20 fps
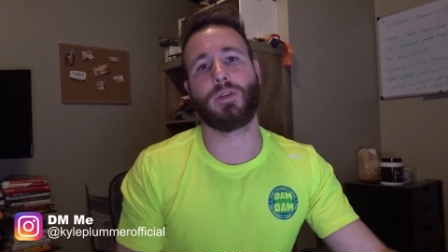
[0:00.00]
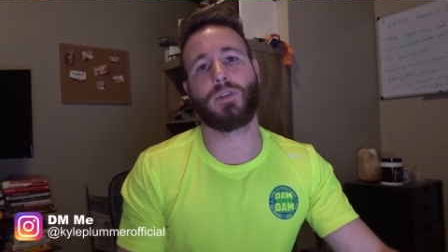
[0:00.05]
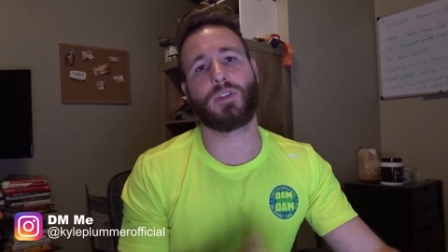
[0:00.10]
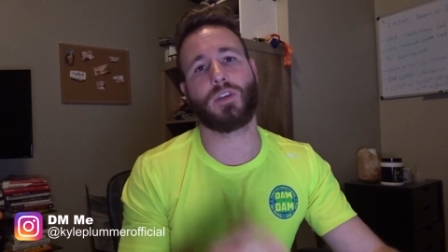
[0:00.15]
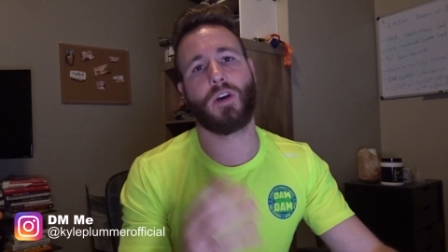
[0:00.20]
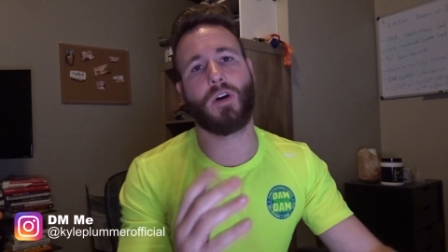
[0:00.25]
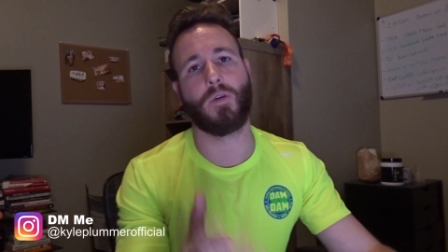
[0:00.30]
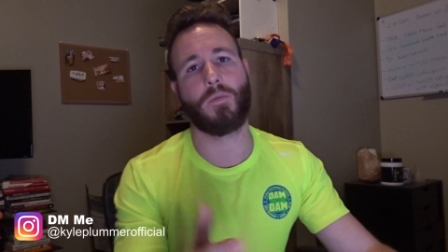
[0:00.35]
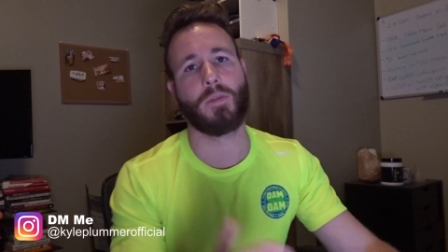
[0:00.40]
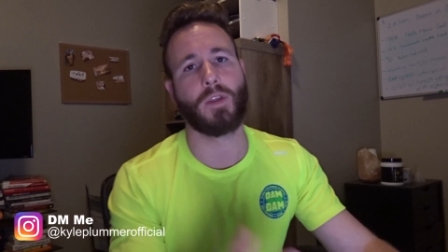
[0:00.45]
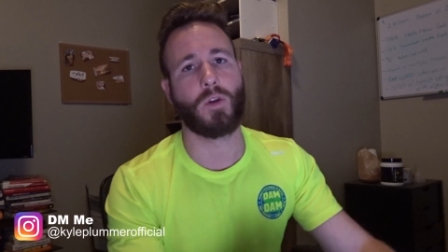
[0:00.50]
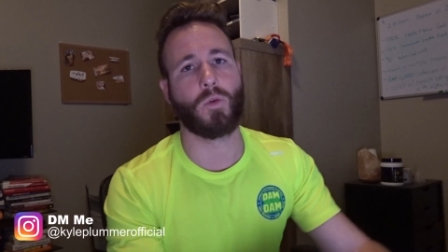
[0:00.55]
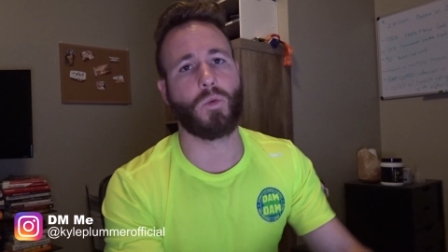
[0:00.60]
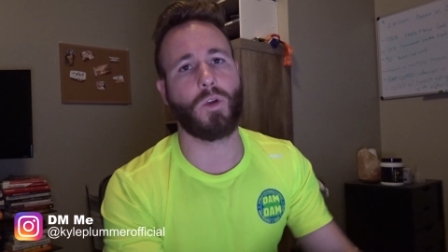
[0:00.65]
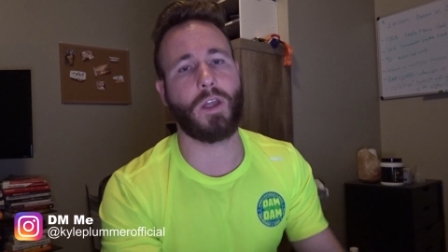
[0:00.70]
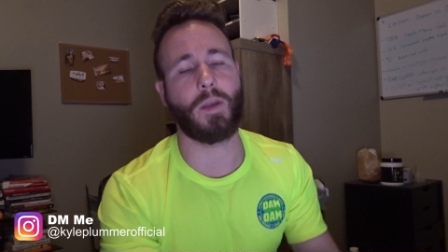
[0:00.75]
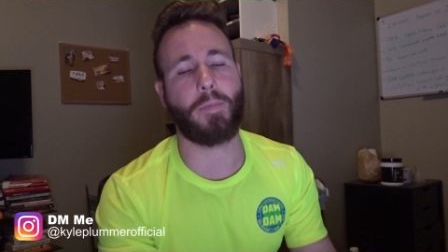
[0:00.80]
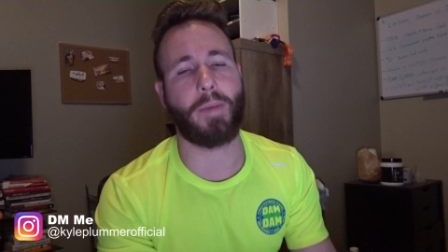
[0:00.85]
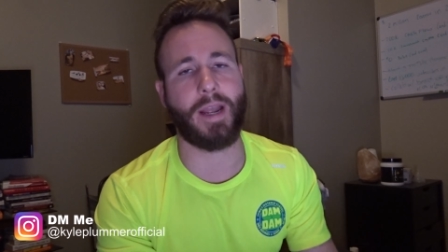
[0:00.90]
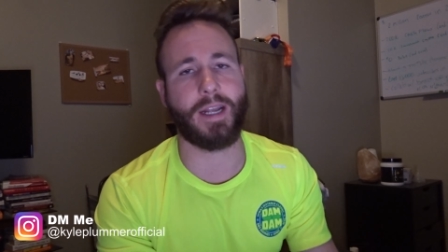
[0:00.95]
So
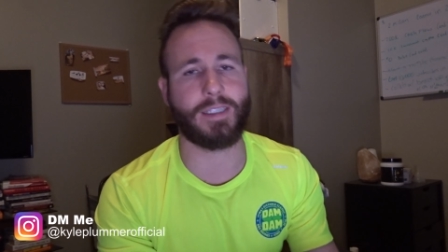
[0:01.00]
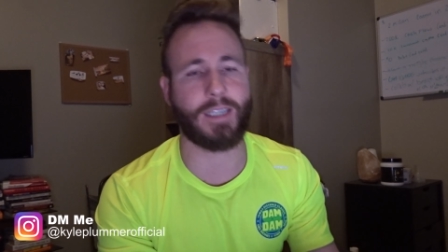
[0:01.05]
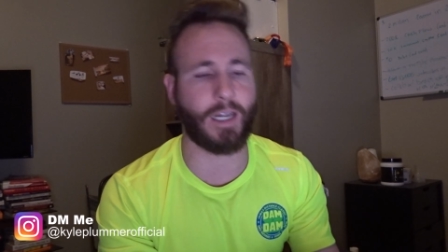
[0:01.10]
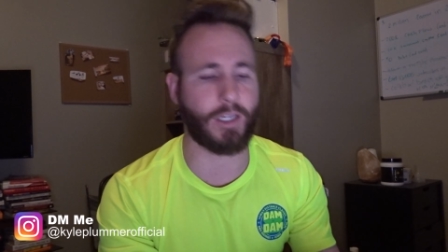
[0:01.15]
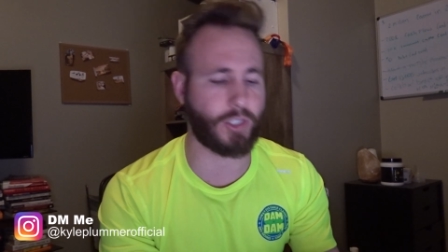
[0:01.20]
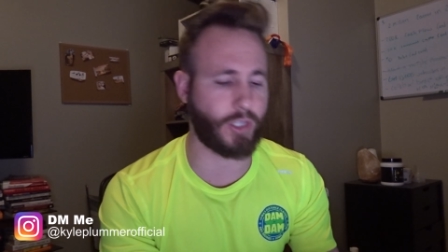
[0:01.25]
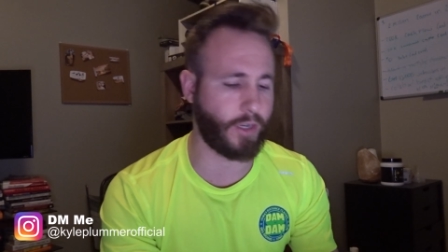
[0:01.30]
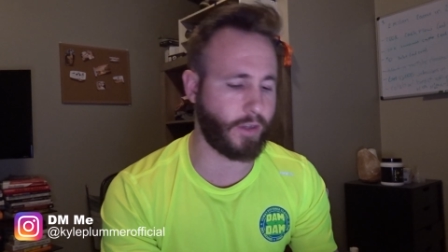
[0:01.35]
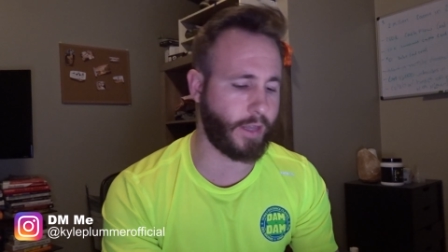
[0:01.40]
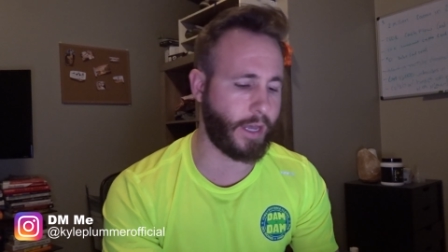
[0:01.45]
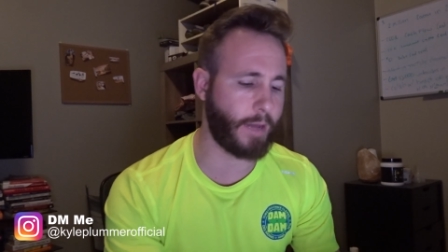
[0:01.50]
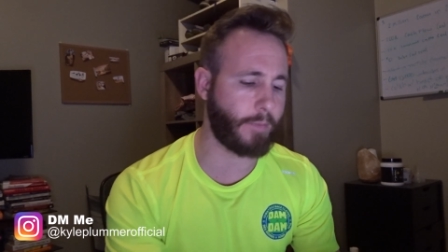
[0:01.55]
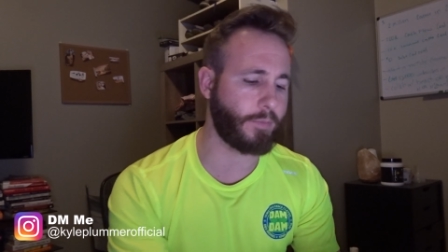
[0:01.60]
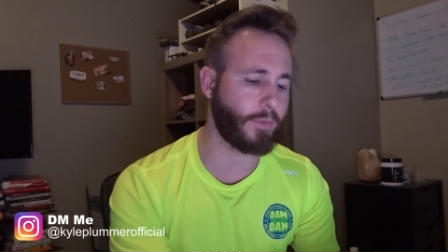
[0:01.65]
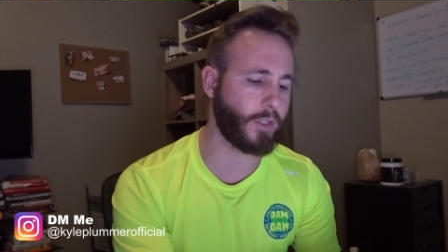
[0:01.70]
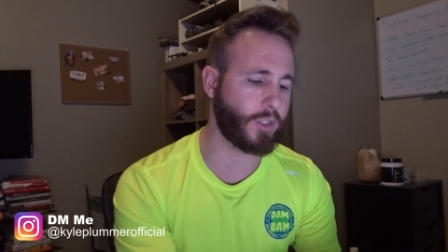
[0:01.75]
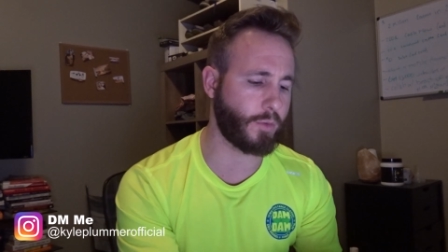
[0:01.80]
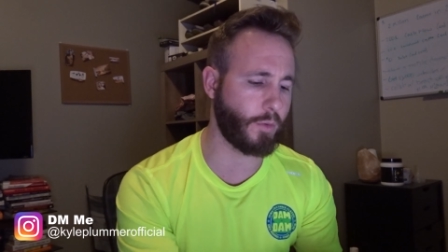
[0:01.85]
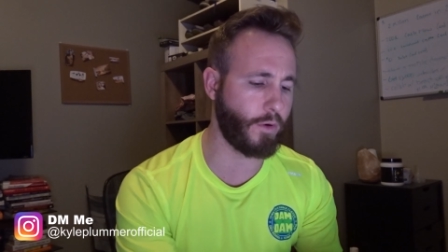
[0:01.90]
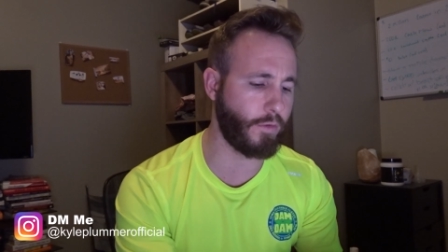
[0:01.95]
really pay attention to that.
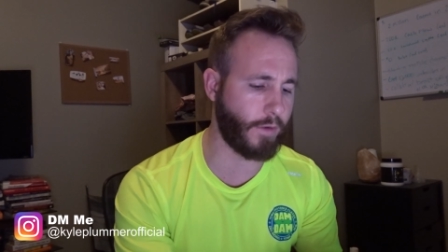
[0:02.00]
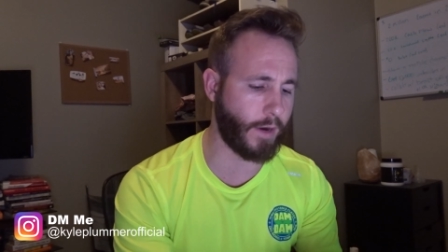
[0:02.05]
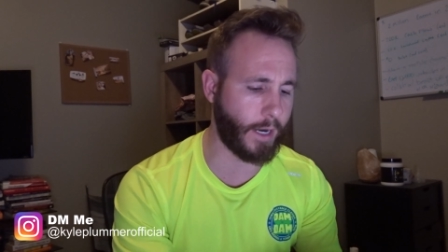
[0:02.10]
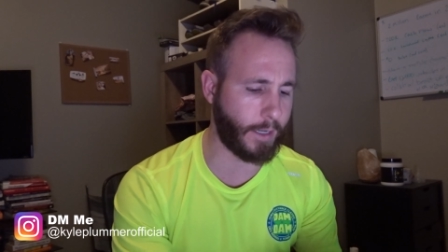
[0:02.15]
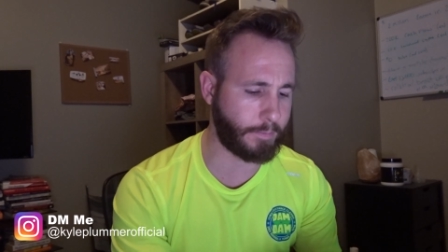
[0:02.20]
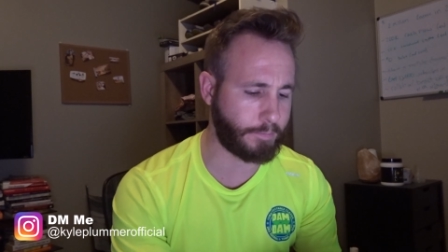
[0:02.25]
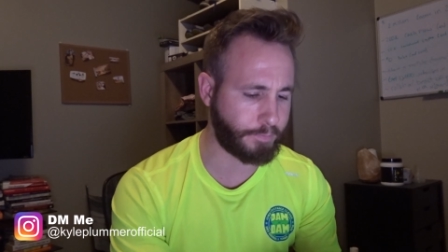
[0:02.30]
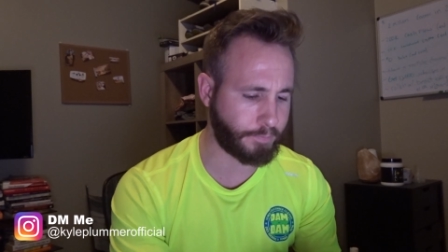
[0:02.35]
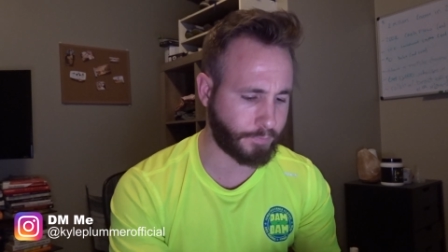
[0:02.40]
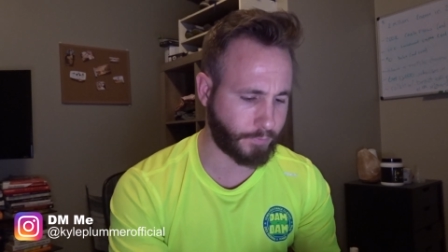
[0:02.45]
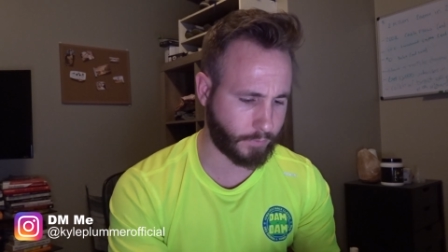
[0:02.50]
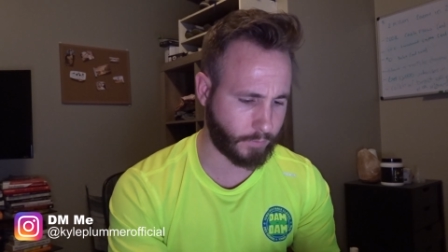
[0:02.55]
Let's move on.